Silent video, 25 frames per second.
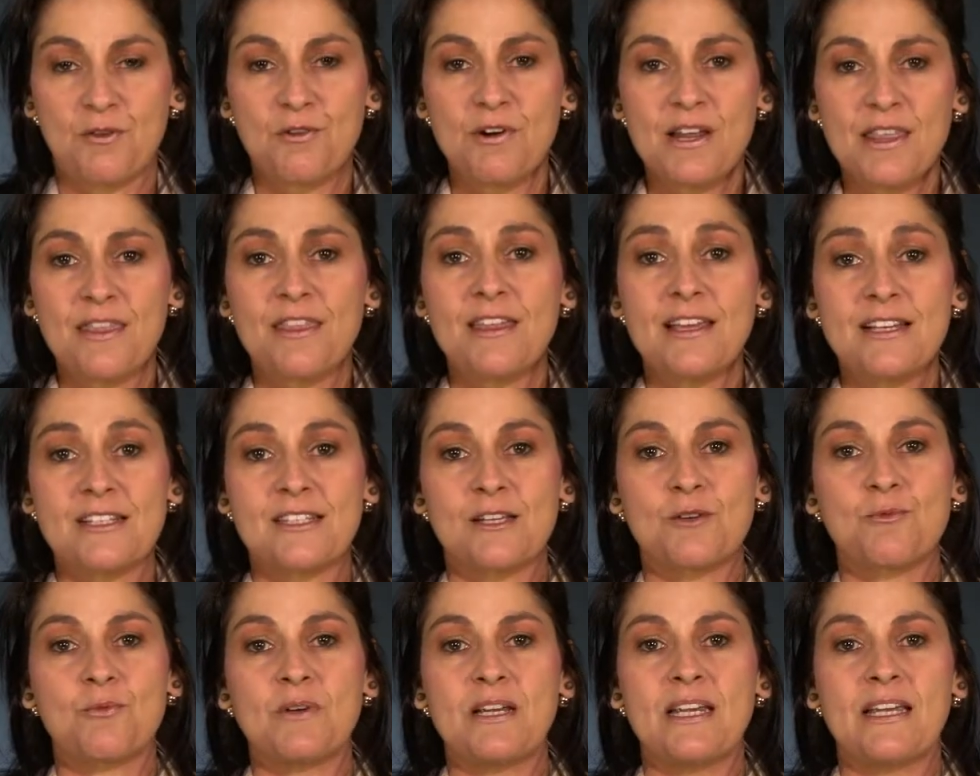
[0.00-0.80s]
three things
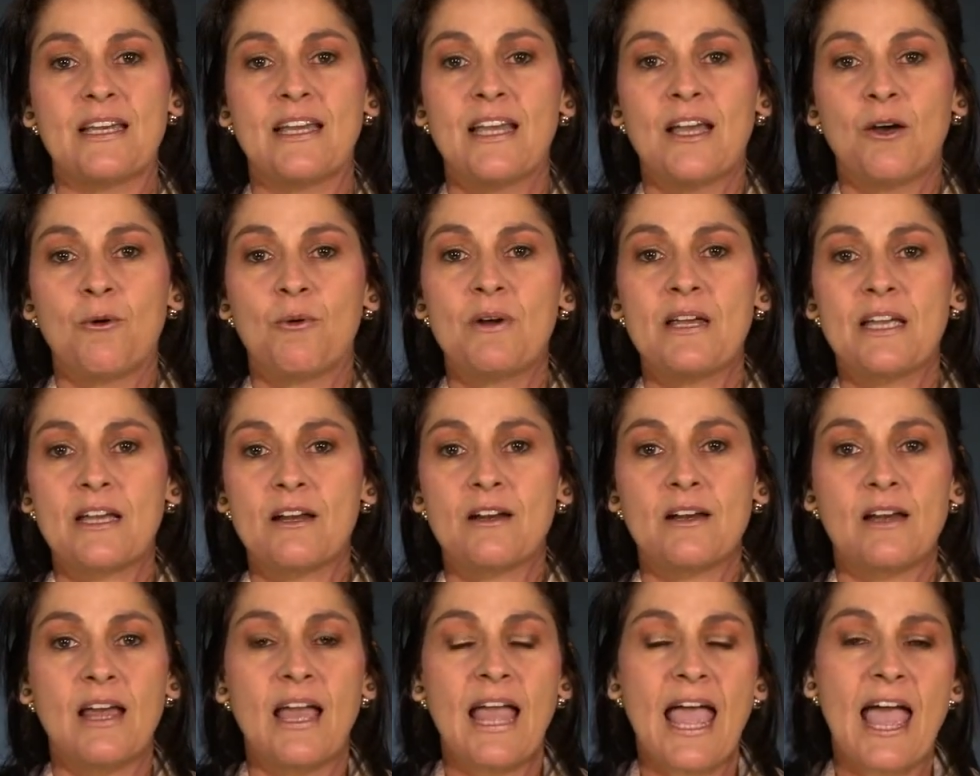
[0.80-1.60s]
that we, we
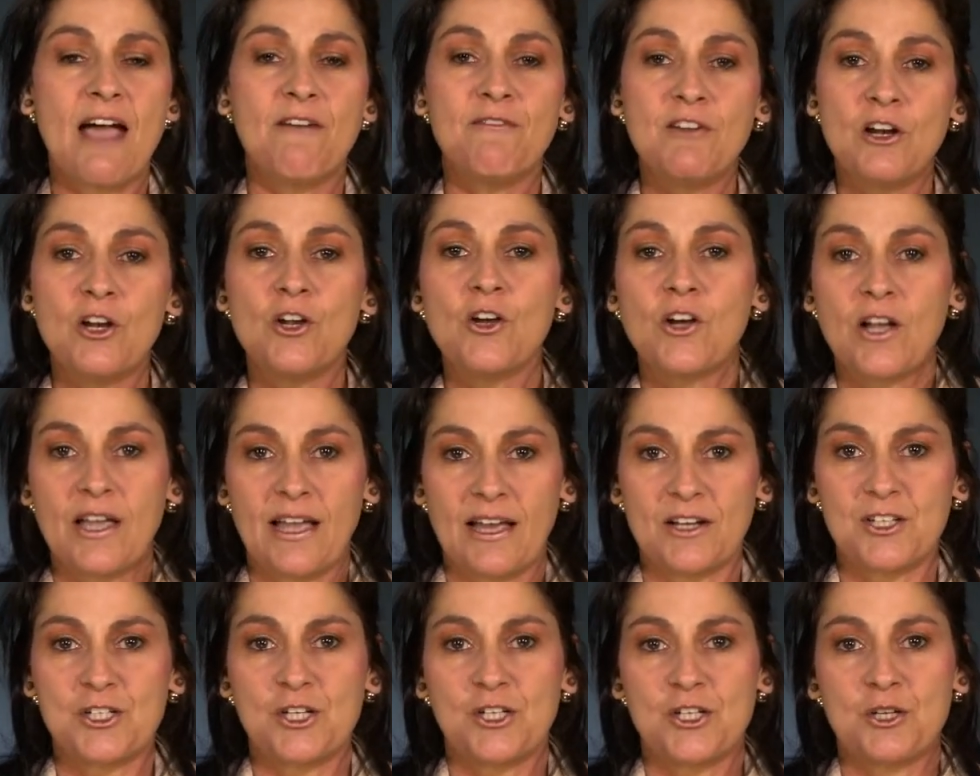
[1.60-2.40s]
can have a look
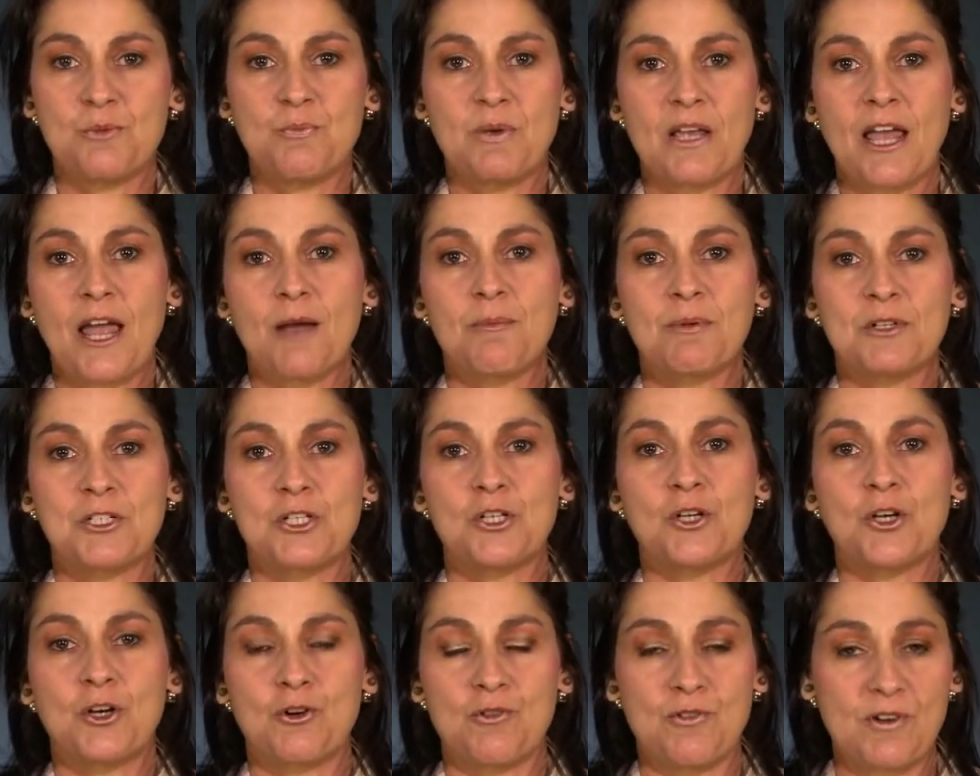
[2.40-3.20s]
at to be able
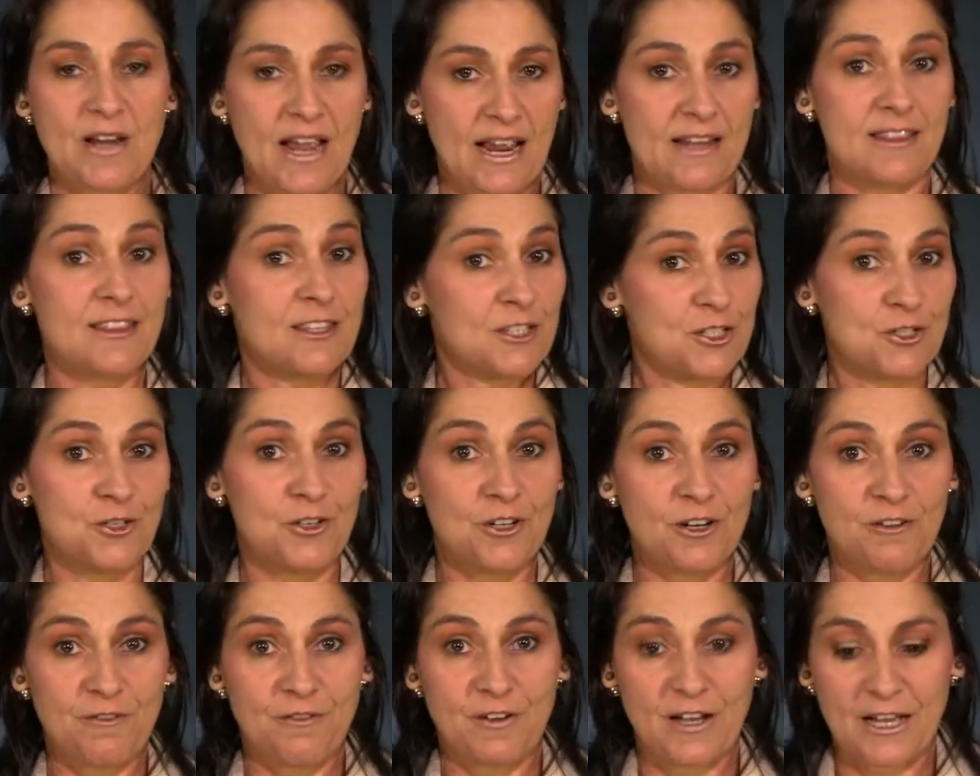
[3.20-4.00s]
to create this
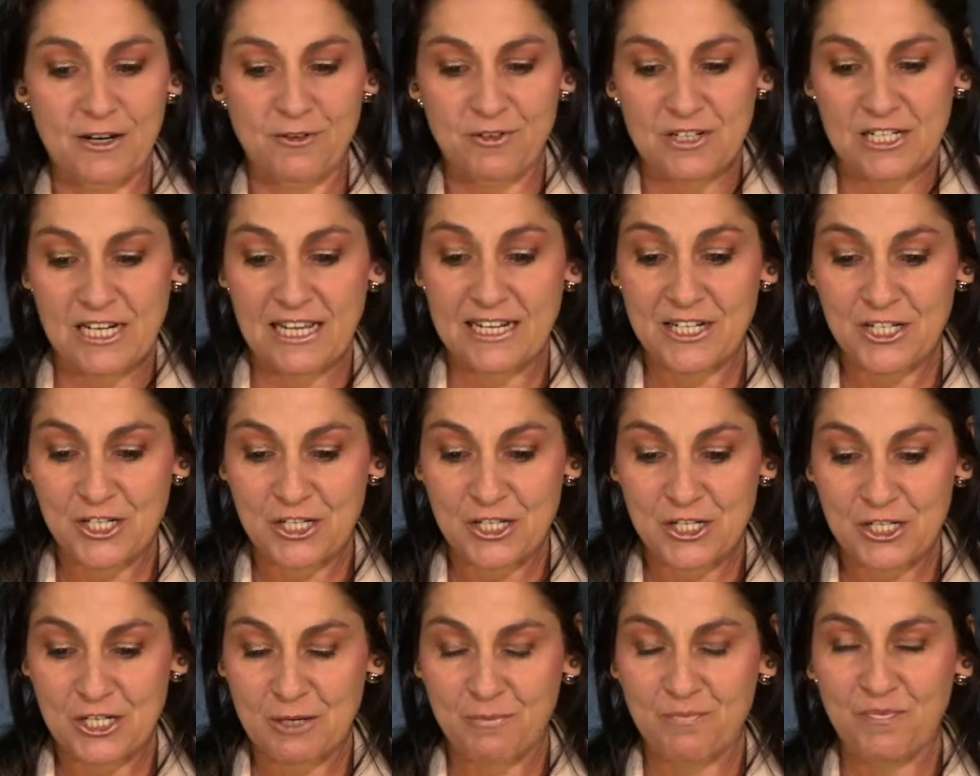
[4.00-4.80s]
unified
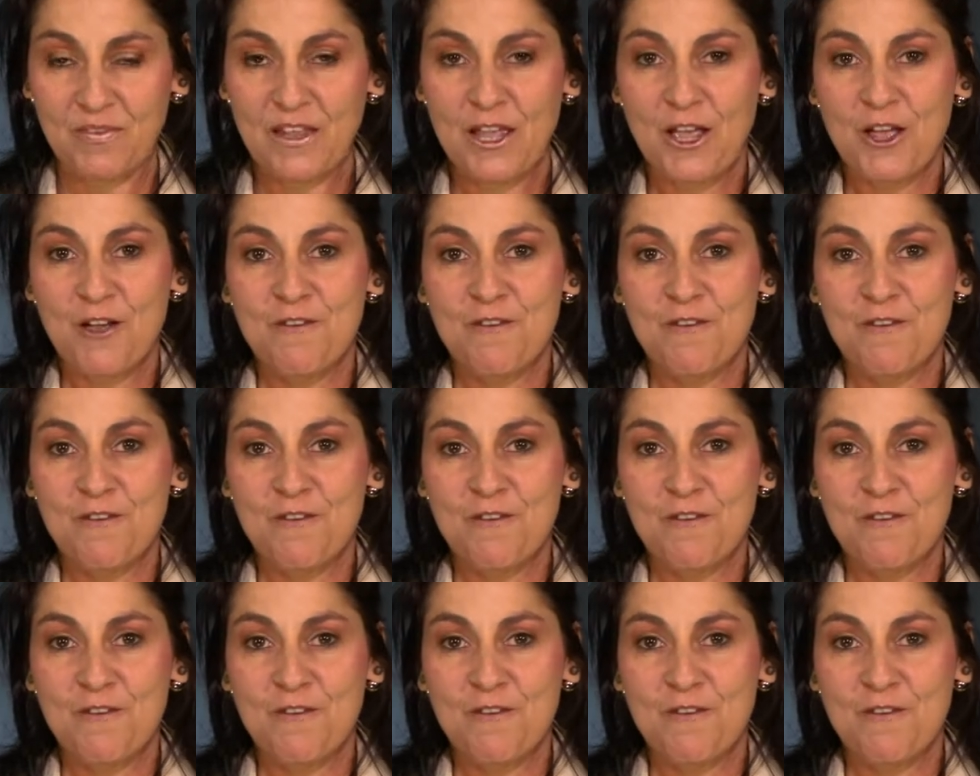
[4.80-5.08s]
relationship.